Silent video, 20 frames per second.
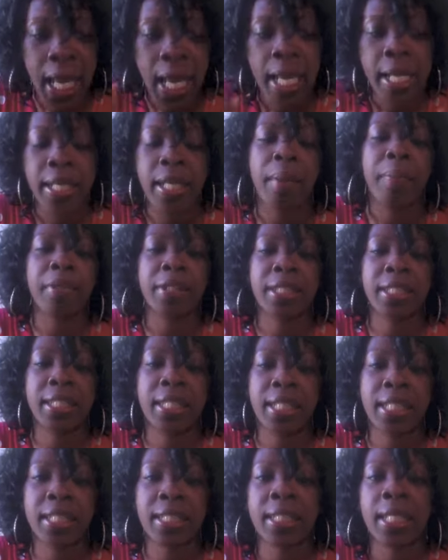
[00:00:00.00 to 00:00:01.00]

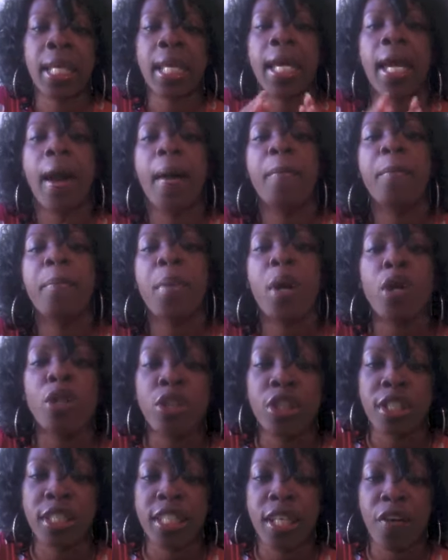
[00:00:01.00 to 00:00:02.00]
immerse
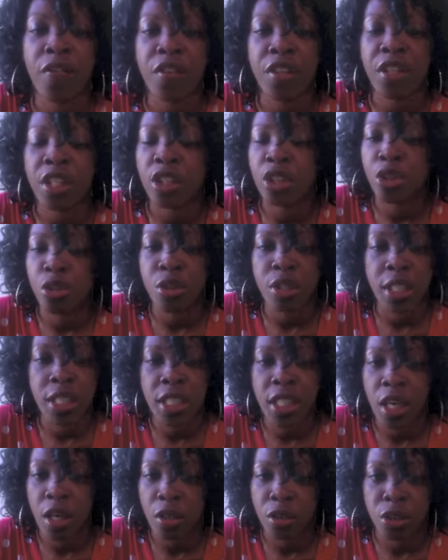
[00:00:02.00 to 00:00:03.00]
yourself in the juicing
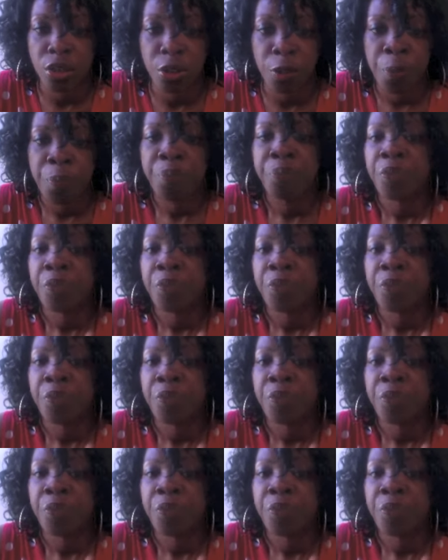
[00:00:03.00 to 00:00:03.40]
culture.